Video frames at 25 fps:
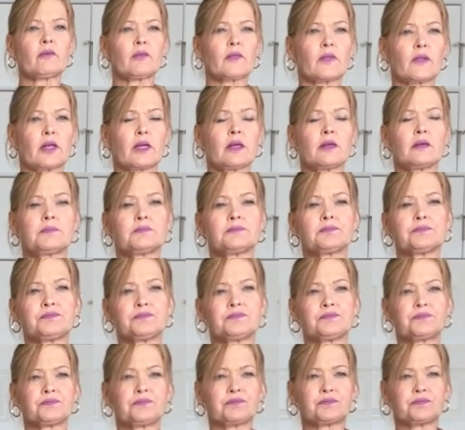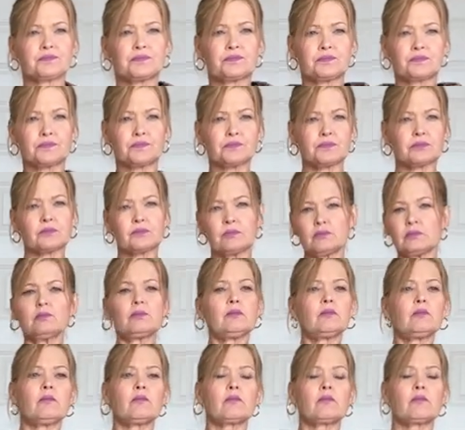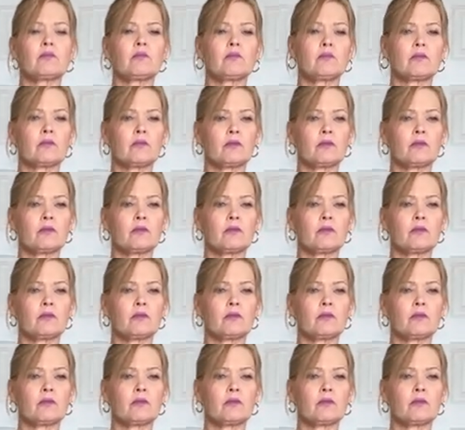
(no one is talking)